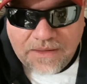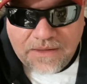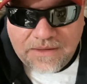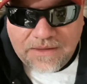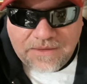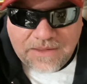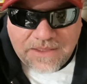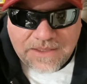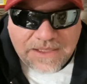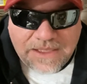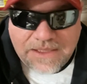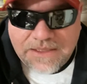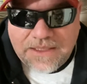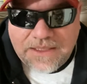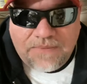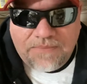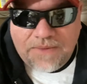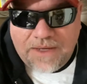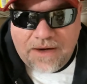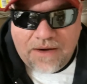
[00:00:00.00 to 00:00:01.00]

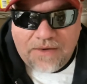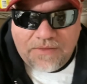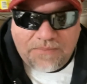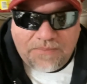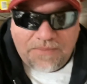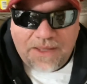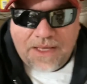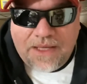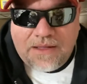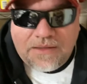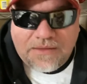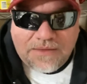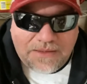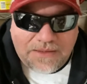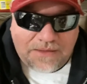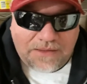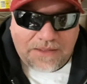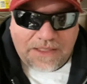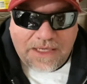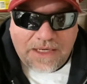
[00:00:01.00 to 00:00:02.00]
system there, the belt,
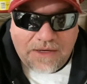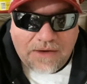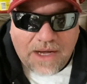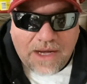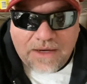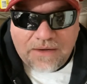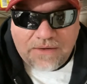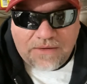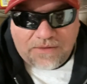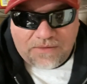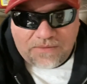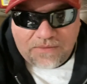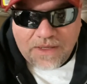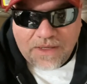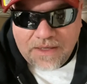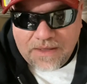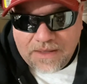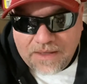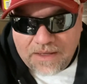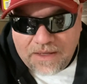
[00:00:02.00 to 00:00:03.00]
the gear, I don't know.
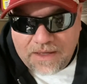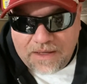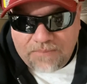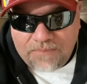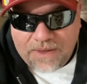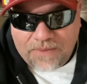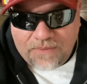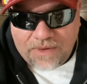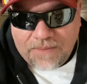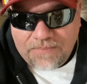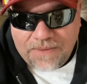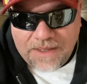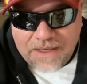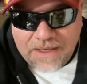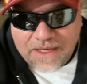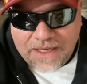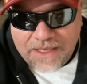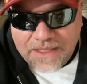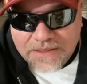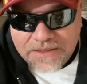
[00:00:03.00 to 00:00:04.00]
But it would have been
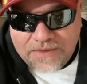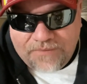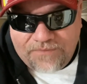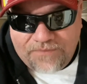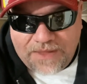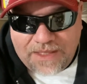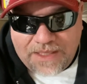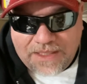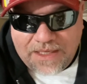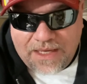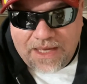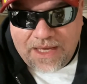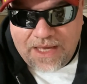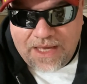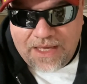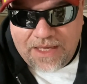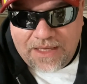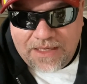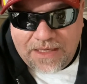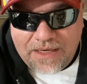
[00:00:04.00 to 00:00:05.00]
nice if they
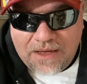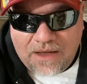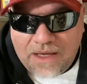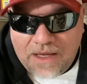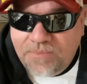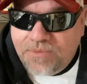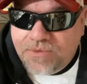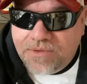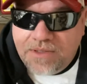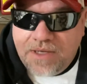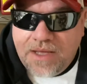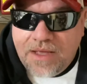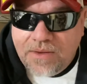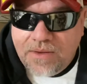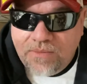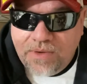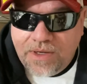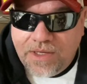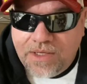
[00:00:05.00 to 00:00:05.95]
had an option where you could